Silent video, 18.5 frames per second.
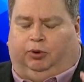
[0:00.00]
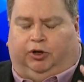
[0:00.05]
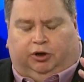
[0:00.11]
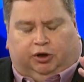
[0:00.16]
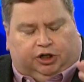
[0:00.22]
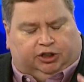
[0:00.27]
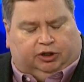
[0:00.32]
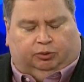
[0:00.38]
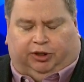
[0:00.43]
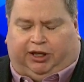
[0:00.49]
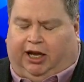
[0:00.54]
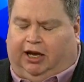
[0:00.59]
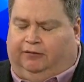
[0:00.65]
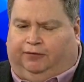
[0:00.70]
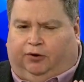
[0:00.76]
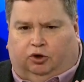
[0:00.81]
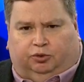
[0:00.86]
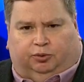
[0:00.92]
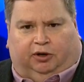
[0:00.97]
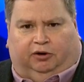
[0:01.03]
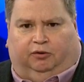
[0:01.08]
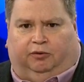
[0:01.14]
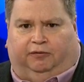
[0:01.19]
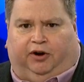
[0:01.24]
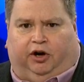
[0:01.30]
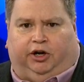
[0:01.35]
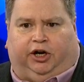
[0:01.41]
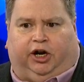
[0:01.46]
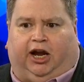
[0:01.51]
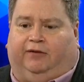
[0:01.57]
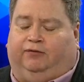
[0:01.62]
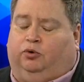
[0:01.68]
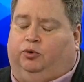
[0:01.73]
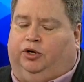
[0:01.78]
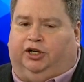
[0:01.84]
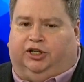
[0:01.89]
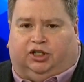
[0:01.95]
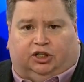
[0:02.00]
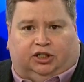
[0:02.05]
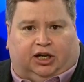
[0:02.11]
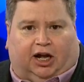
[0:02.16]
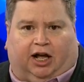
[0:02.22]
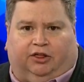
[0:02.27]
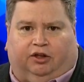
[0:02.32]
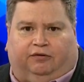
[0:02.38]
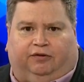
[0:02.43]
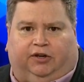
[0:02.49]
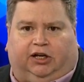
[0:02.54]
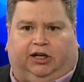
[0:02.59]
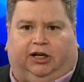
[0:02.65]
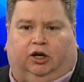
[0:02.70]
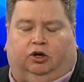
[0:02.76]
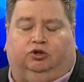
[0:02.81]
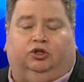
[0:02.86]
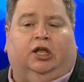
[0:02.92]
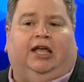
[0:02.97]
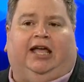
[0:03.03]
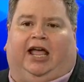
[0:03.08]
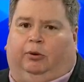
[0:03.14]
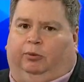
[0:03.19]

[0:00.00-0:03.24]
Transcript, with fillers: We listened with headphones, we were very careful, we listened to other videos,